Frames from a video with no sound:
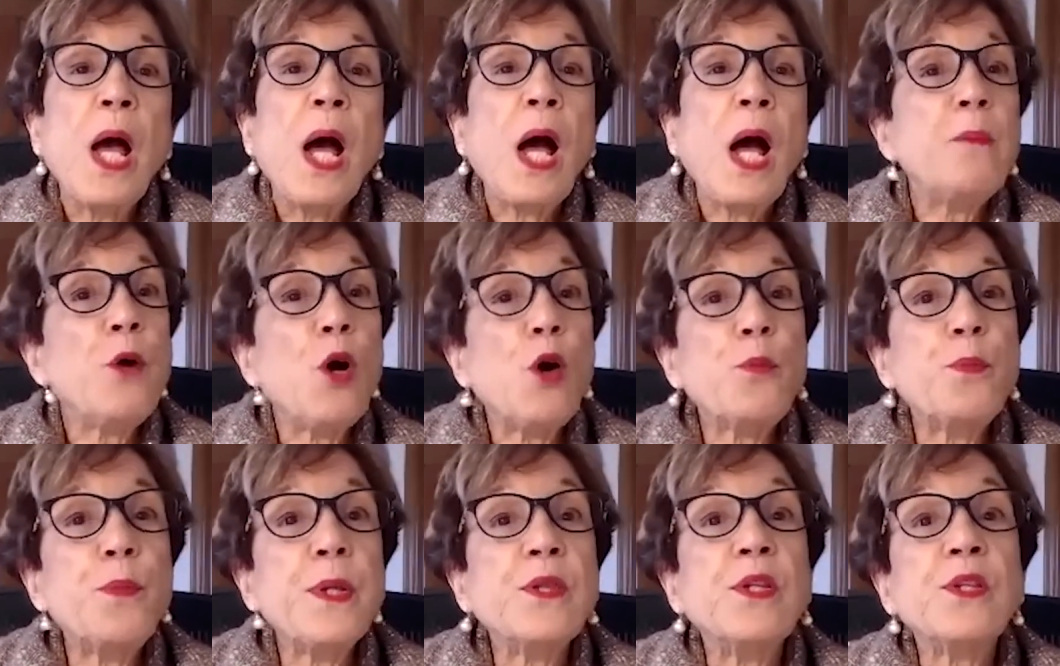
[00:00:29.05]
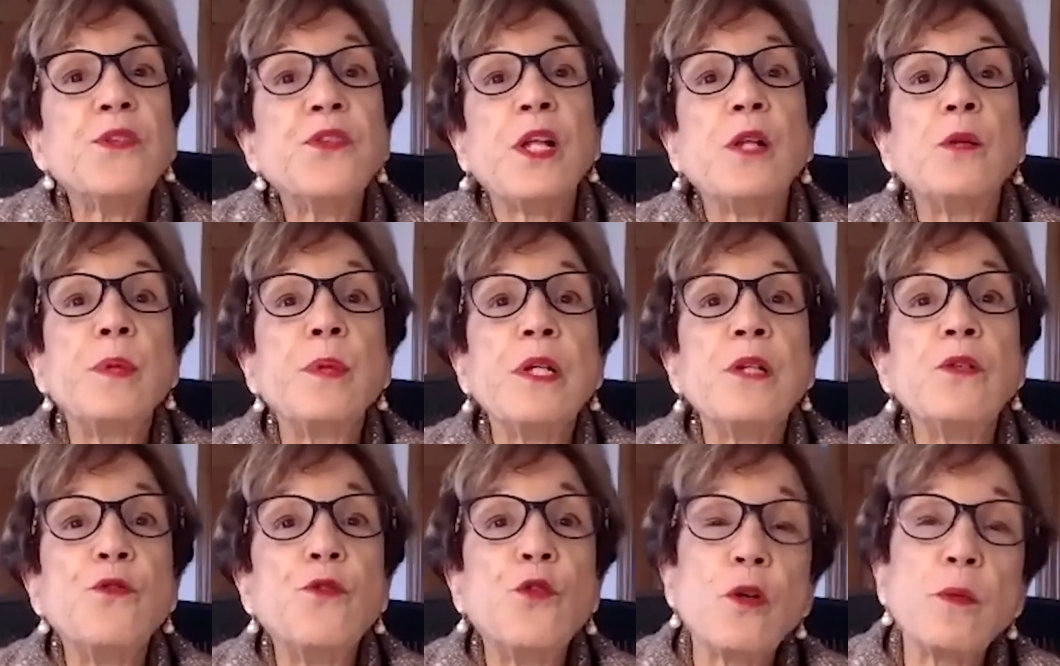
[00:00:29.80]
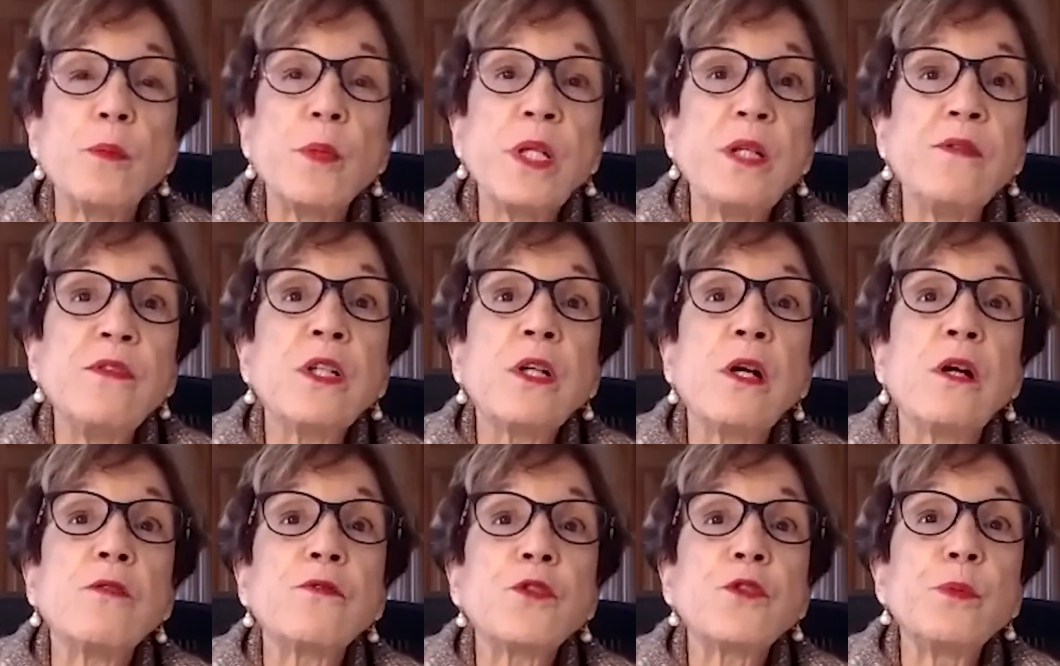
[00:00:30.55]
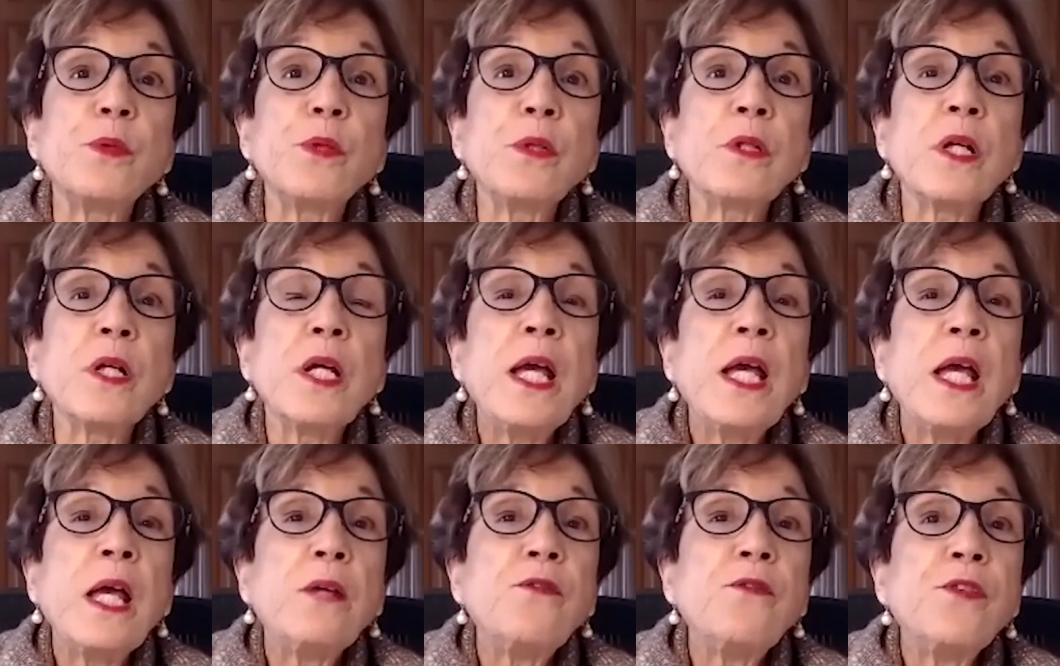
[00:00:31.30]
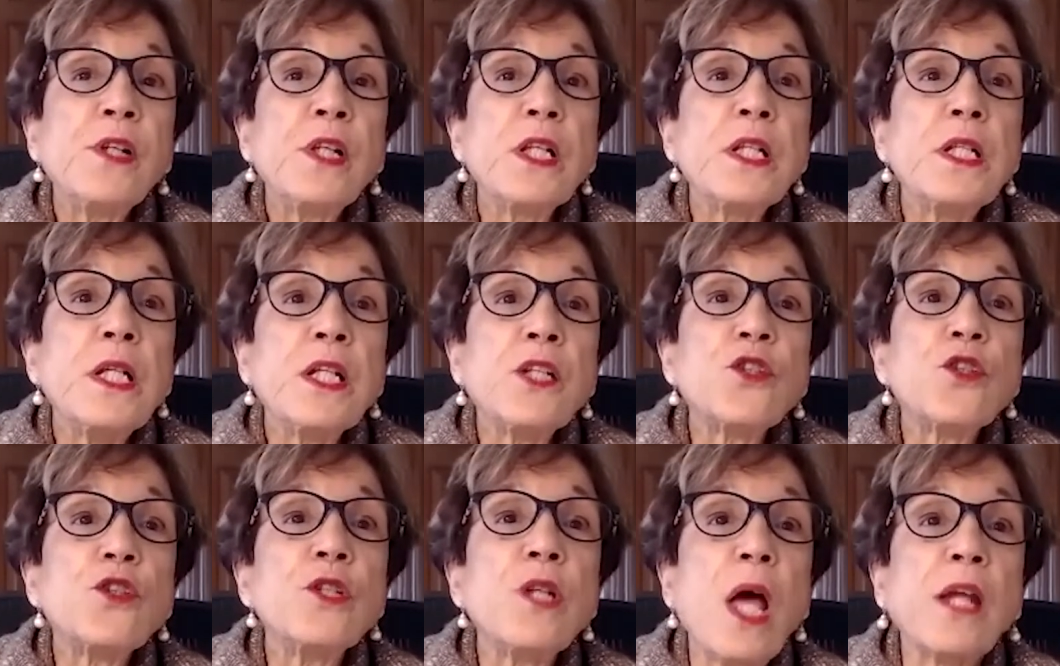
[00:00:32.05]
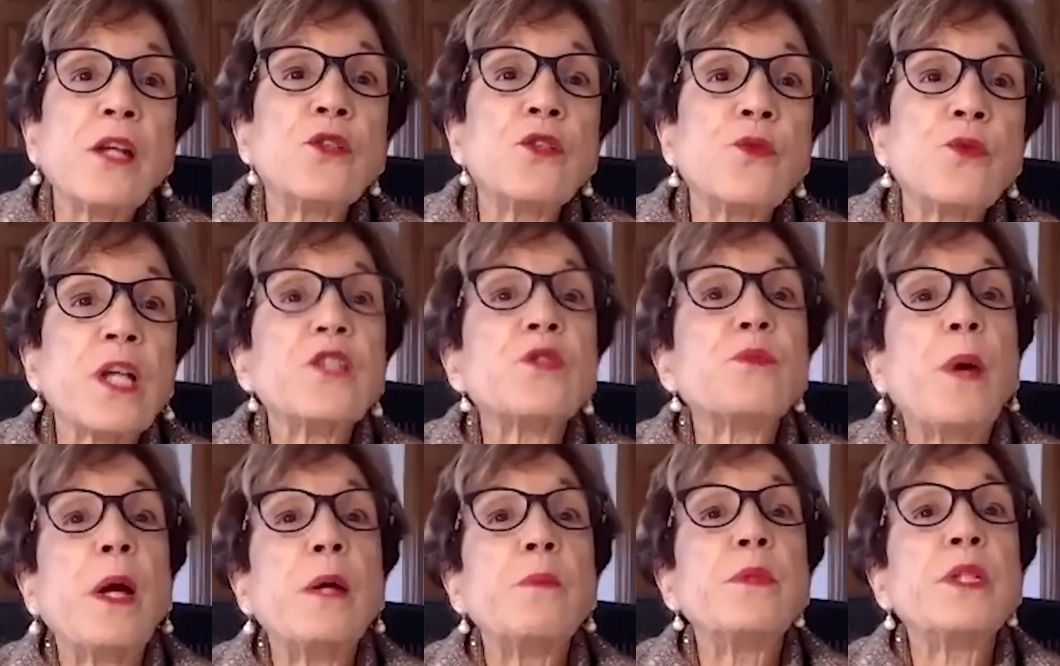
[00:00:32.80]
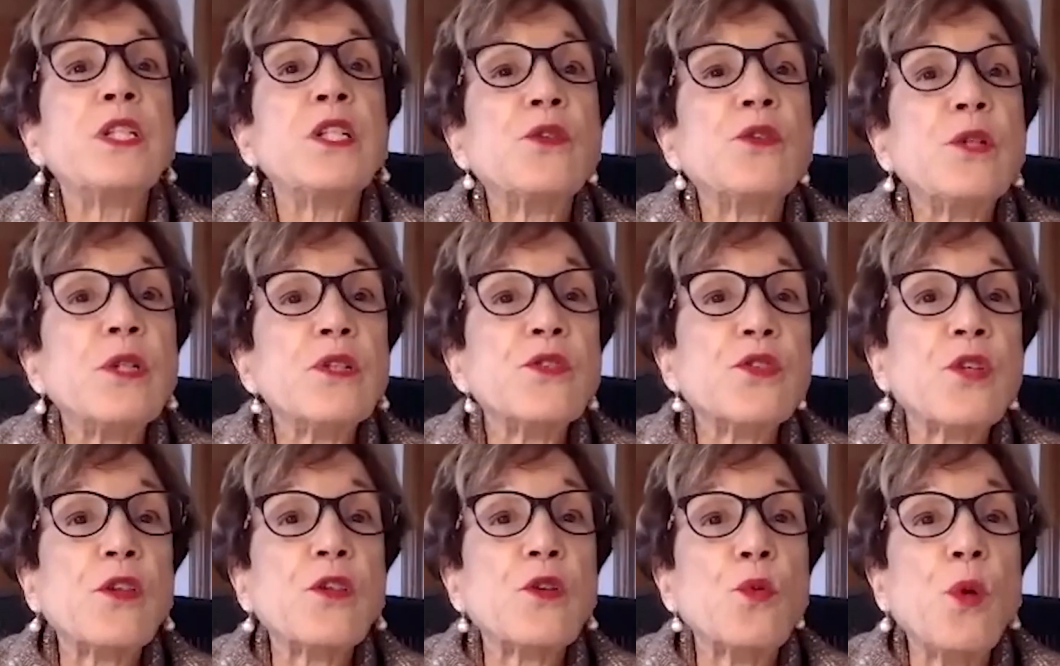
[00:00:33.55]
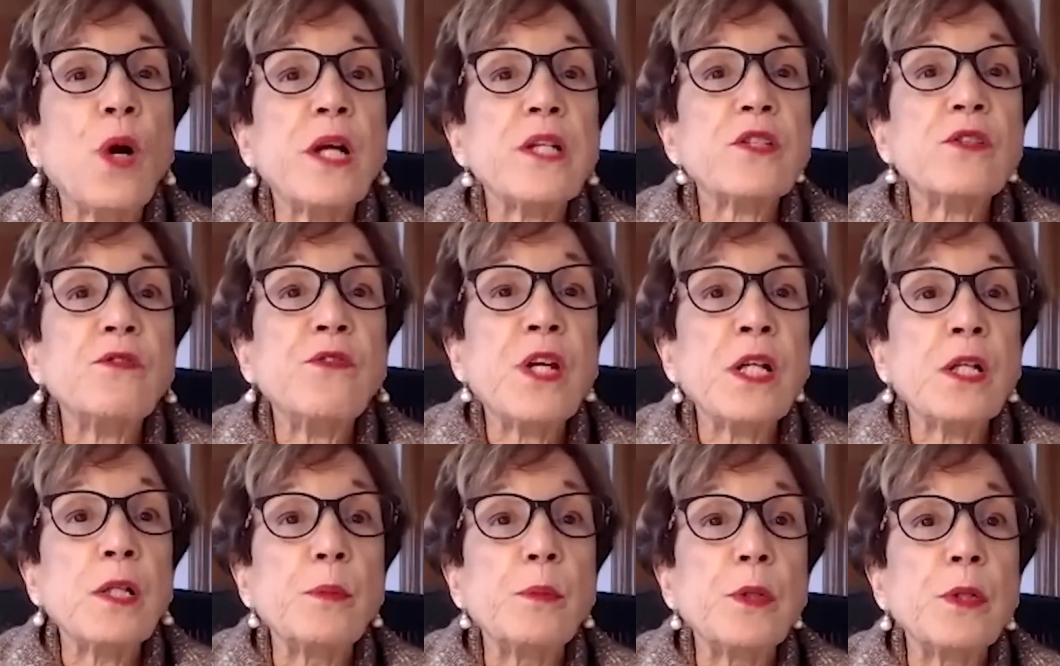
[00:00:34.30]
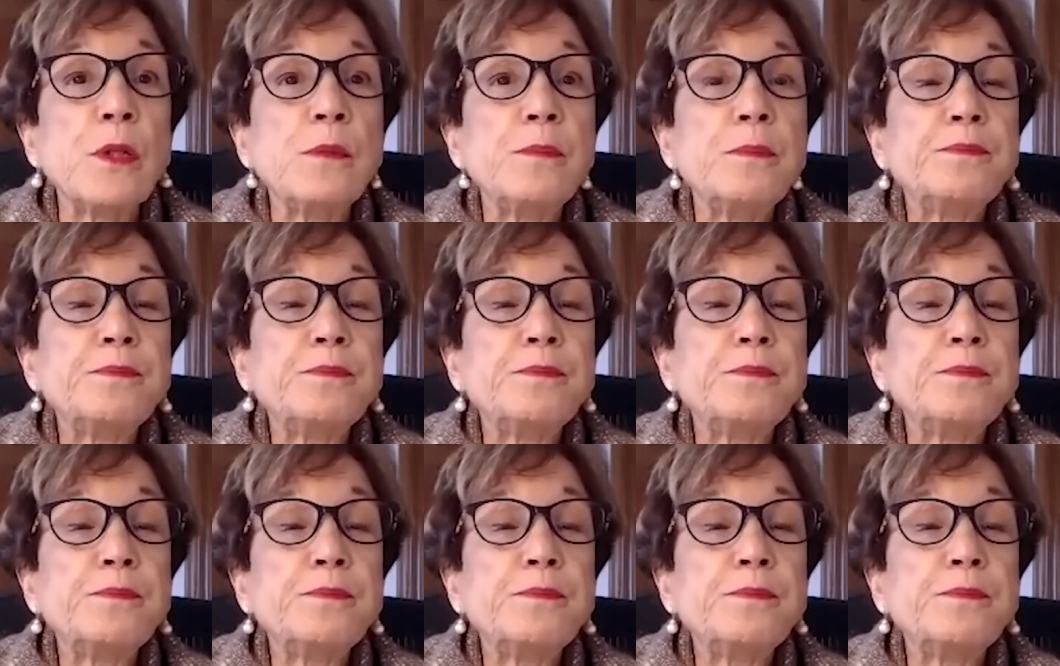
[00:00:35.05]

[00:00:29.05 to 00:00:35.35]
I'm hoping that they'll be informative and comfortable and fill a niche not addressed by materials otherwise available.